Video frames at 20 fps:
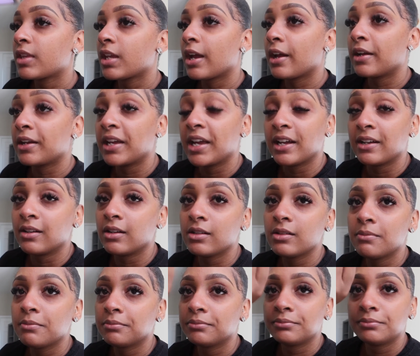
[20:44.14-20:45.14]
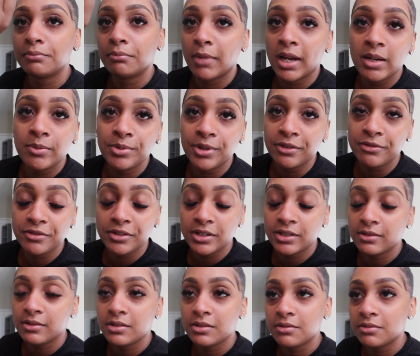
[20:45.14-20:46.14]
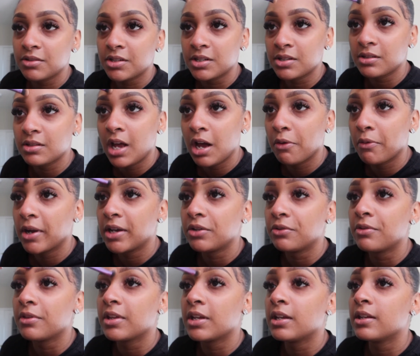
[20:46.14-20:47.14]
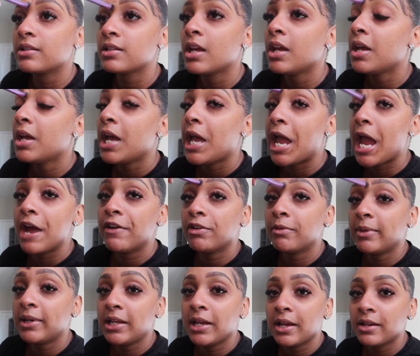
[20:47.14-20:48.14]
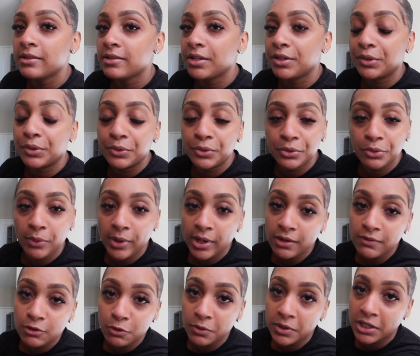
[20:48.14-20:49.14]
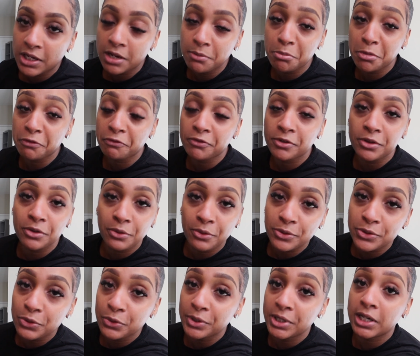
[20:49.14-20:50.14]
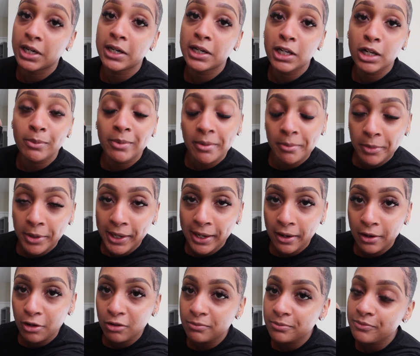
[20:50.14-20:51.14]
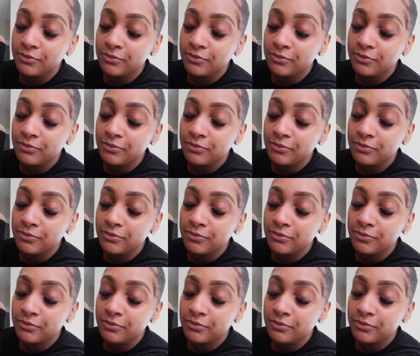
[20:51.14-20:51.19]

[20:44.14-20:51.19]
again, my preference, just how I do things. Everybody has their own way of doing it, but for those who need a little bit more help,